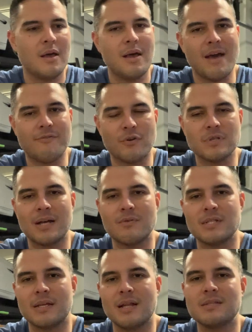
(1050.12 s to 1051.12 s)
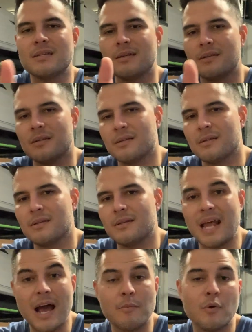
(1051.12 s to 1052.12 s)
At first I was against it.
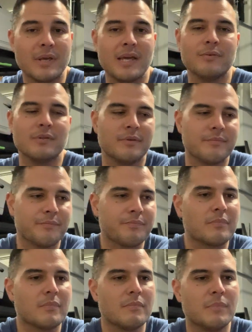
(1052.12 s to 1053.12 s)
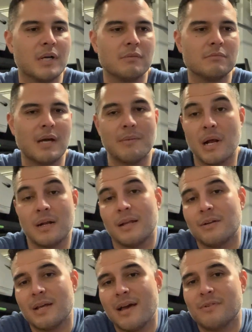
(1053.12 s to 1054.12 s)
Now I'm okay with it, but I'm not
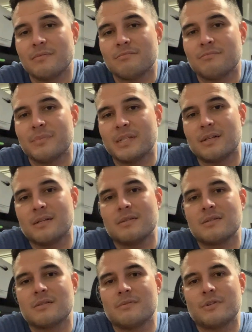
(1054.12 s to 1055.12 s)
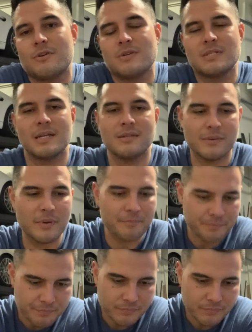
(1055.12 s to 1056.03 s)
allowed to have it because of the current state that I'm in.